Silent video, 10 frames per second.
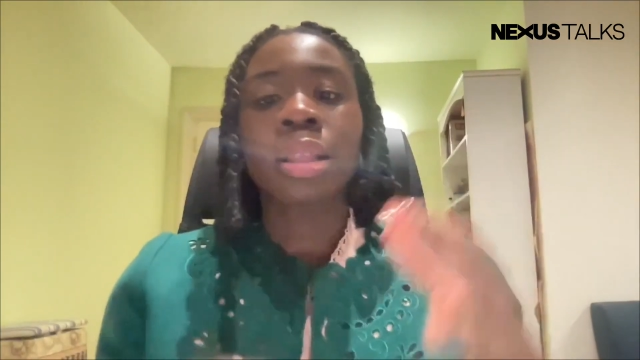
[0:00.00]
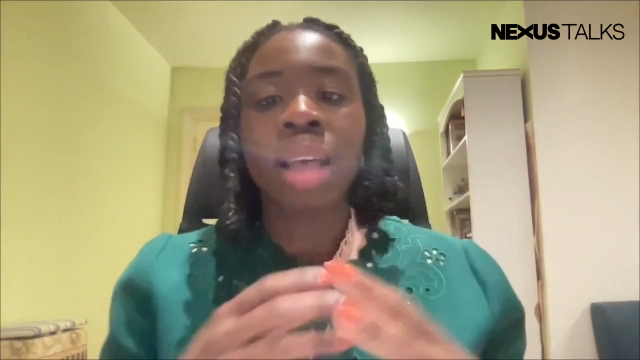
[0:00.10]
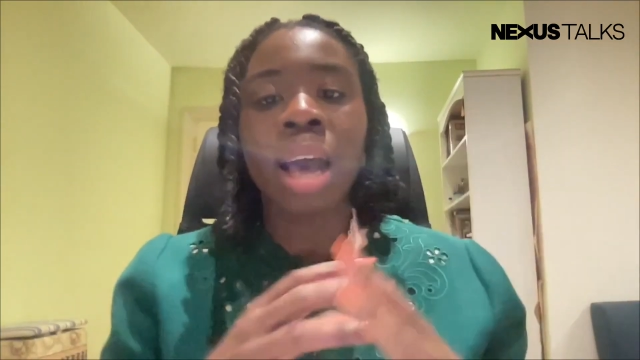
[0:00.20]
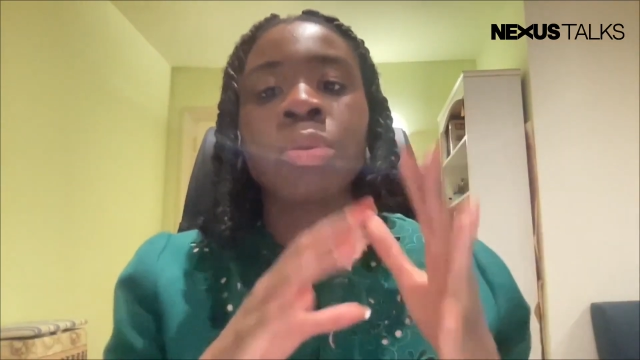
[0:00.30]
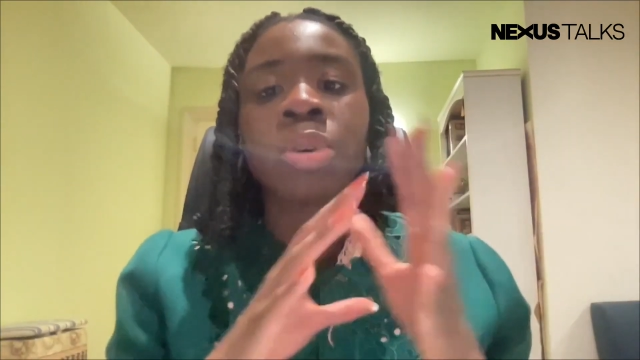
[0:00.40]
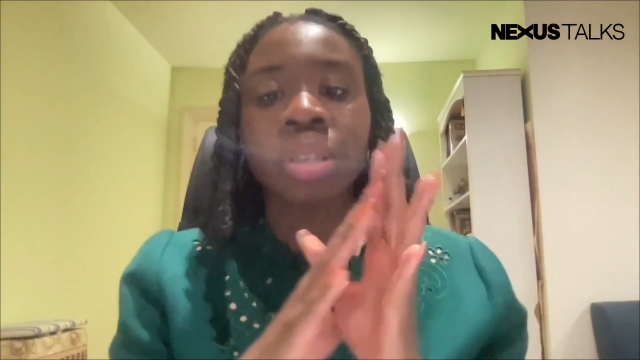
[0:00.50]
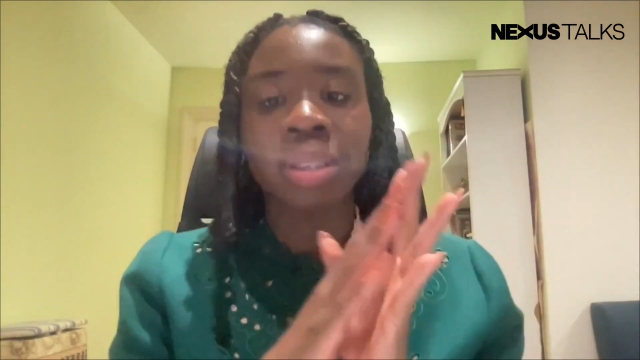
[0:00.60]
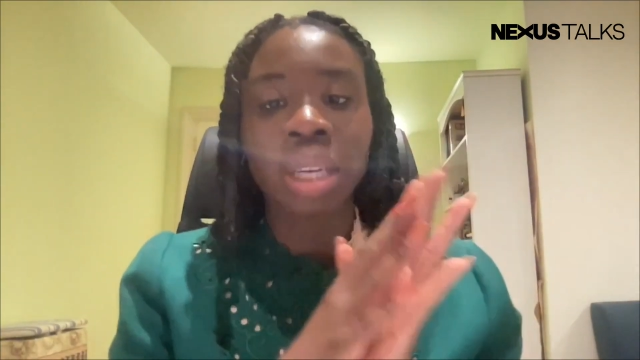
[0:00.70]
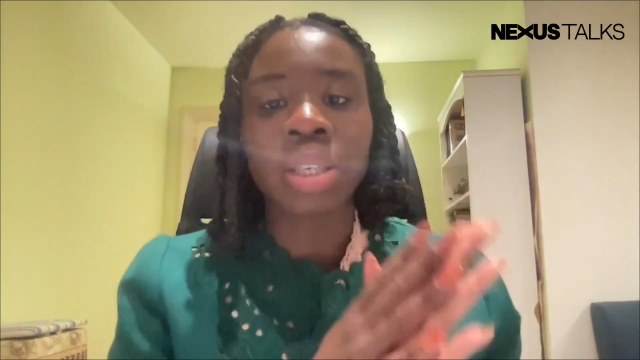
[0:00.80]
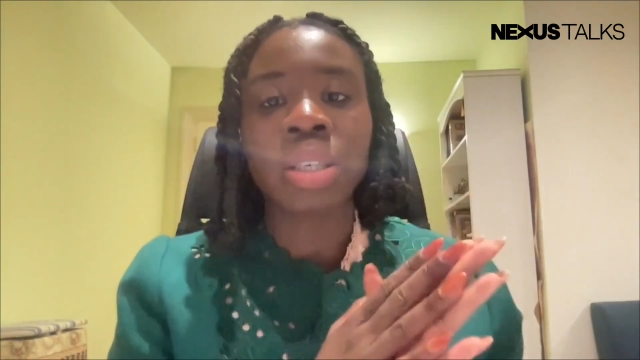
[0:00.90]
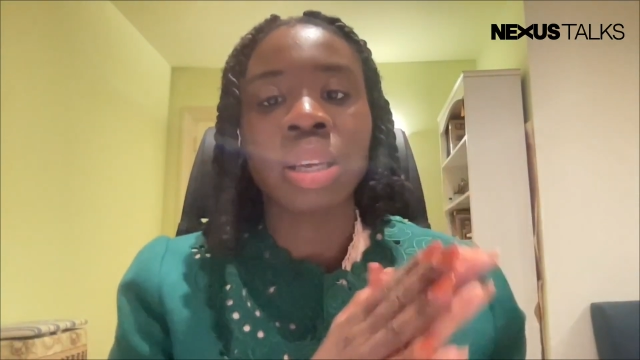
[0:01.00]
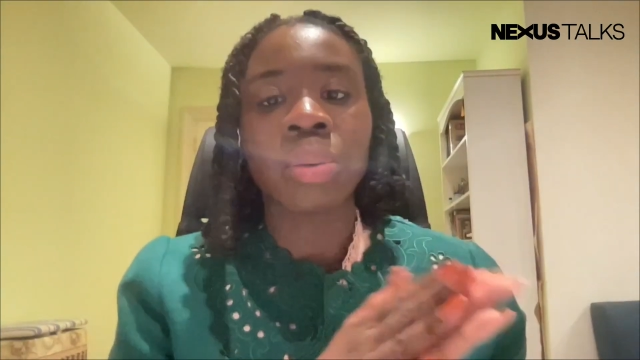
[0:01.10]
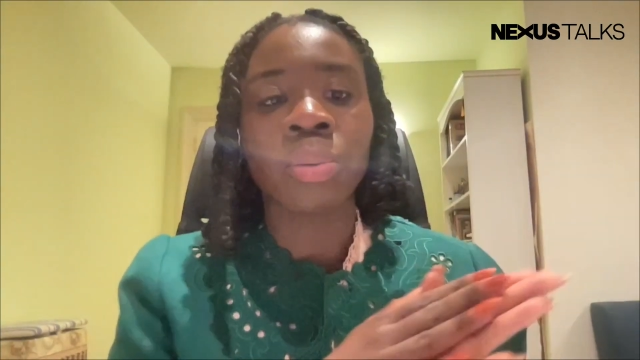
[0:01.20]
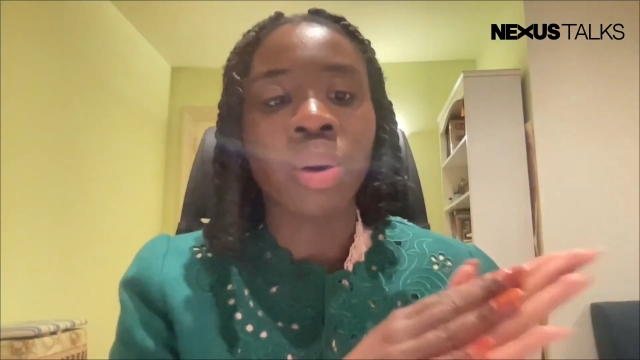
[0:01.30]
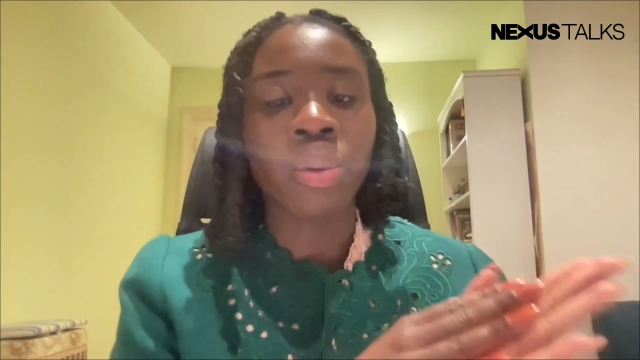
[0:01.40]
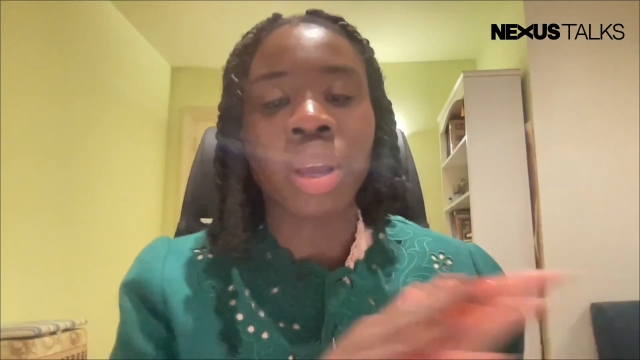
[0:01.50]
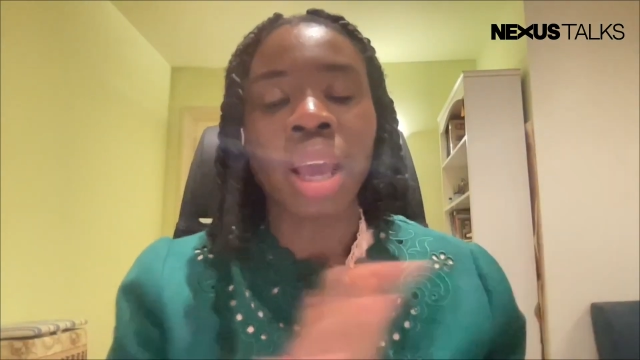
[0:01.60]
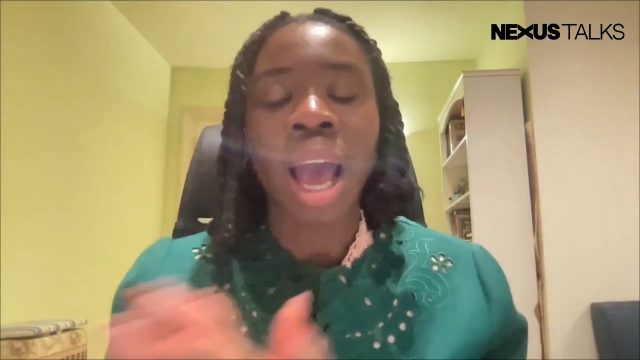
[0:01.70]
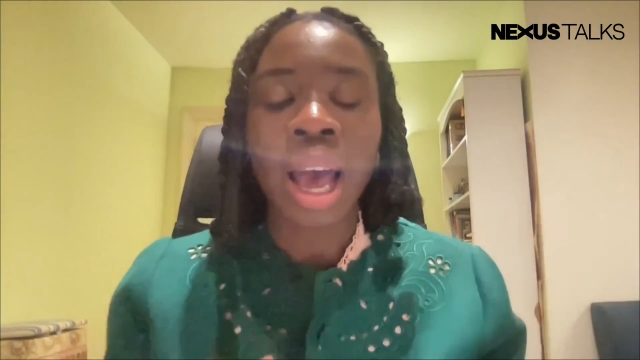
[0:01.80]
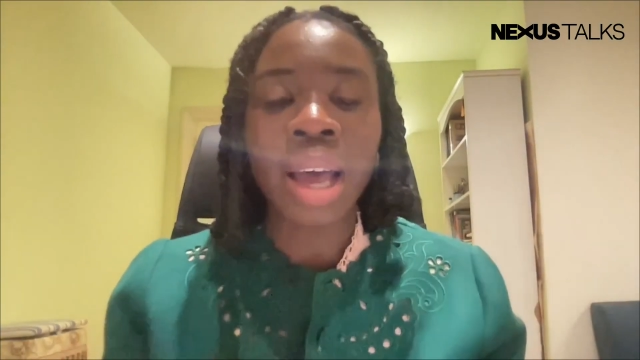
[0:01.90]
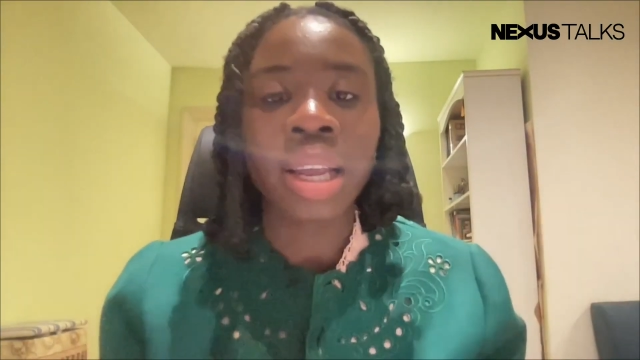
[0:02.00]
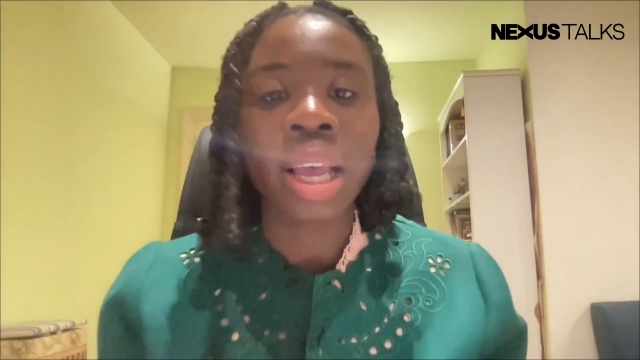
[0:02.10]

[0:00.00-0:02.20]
that was essentially what we had.